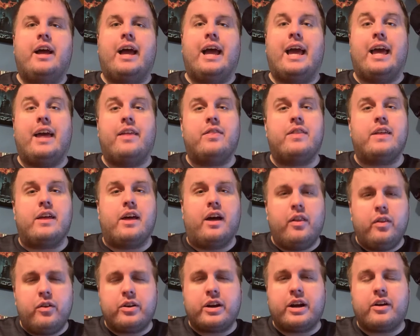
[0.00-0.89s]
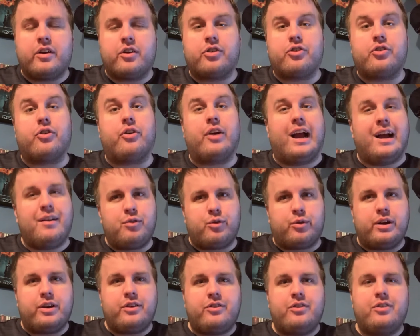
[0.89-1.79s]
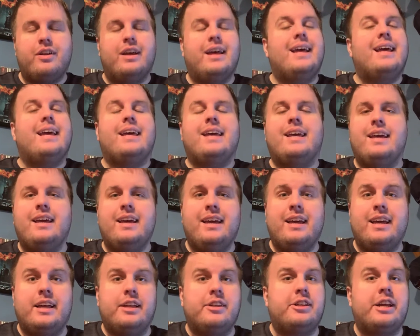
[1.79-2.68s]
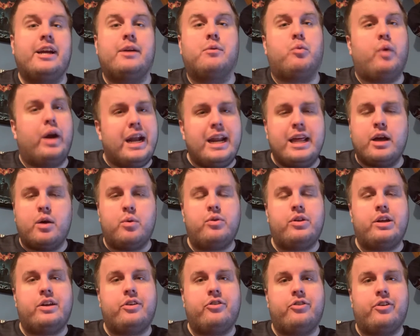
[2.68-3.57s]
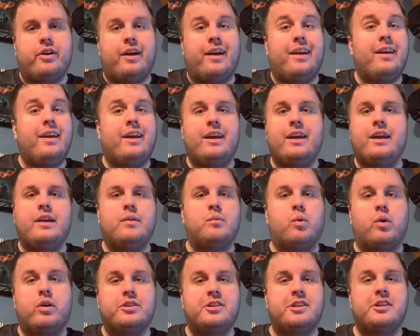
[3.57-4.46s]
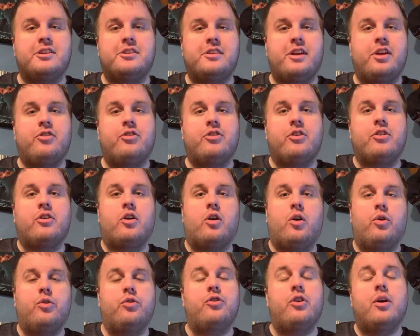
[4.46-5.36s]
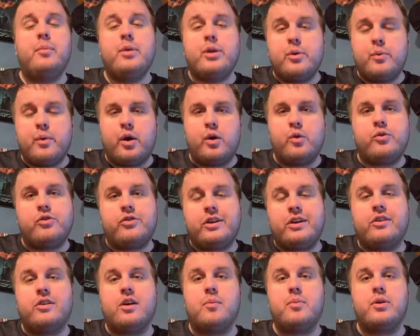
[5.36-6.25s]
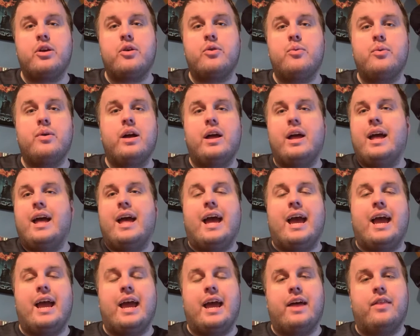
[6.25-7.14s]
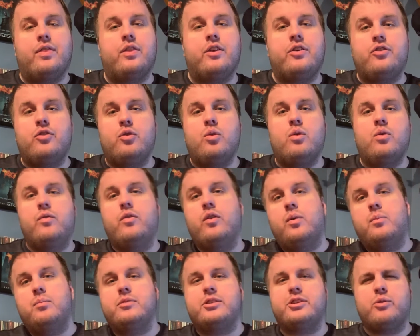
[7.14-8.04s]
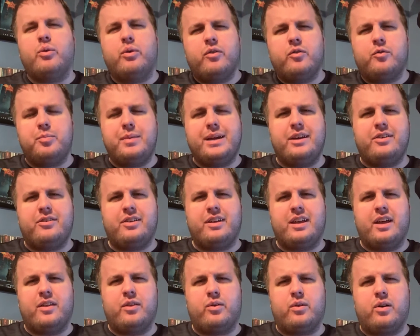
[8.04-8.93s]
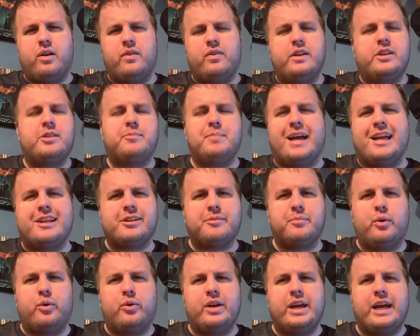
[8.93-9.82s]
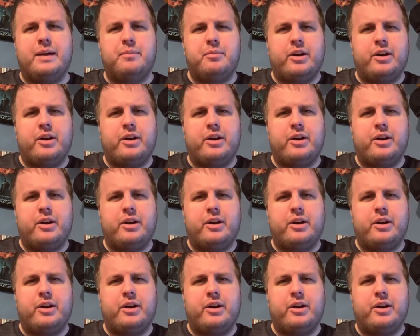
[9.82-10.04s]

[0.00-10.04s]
And the other character, Everett, he is a radio DJ. He runs a station called WOTW, and the two of them sort of meet together on this basketball game